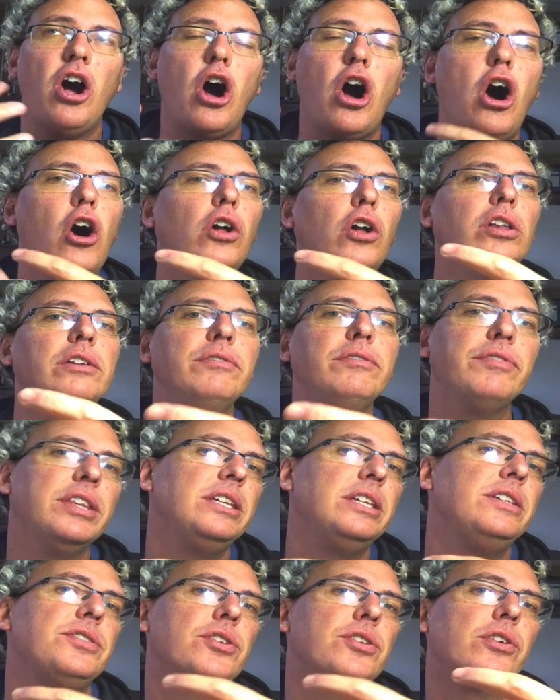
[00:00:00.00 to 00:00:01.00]
All of
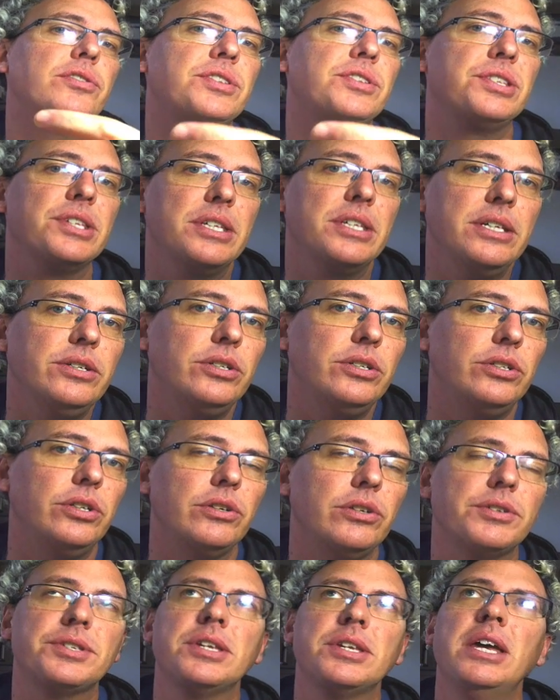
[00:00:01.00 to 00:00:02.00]
these are
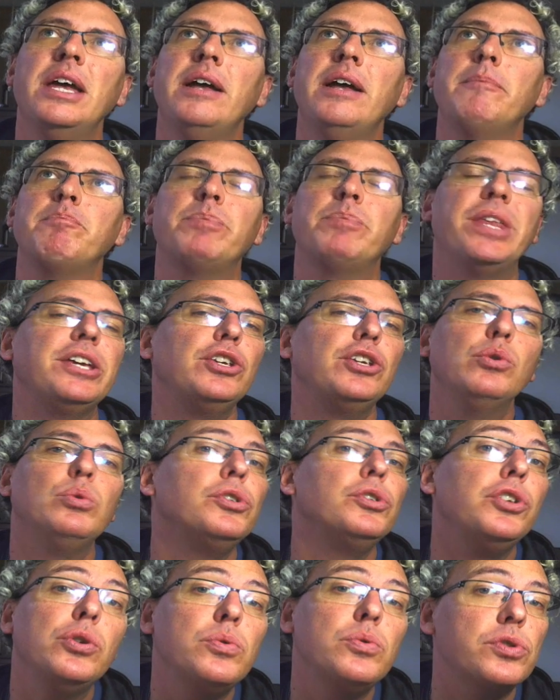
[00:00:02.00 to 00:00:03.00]
skills that you will
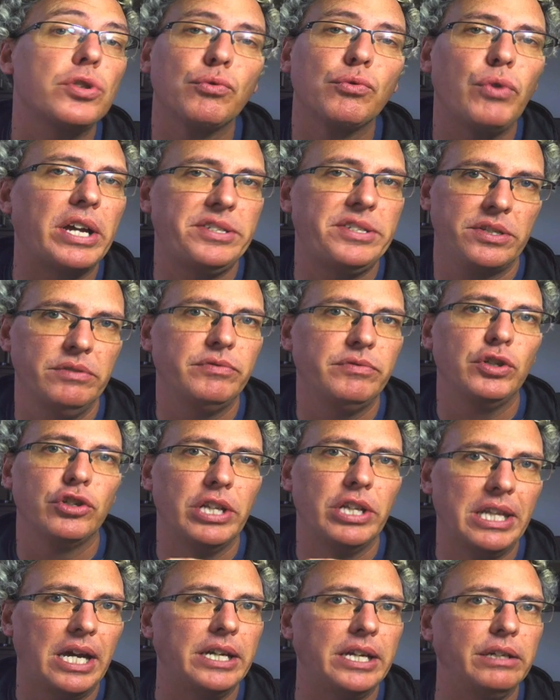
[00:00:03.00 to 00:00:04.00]
use the rest of your
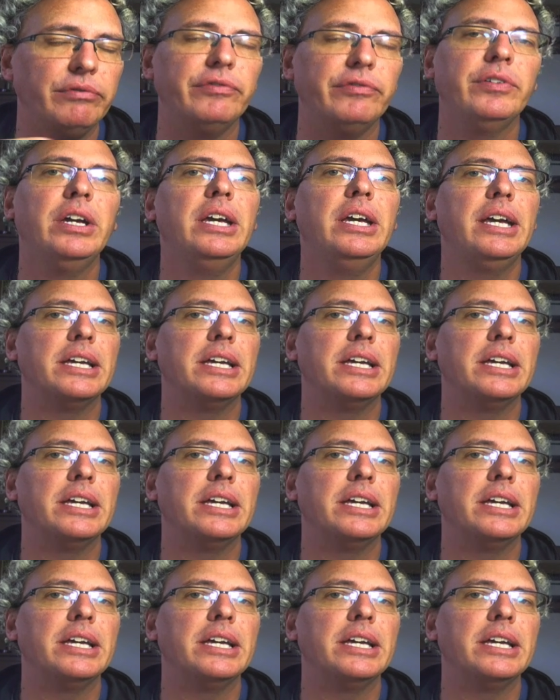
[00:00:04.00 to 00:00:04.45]
life.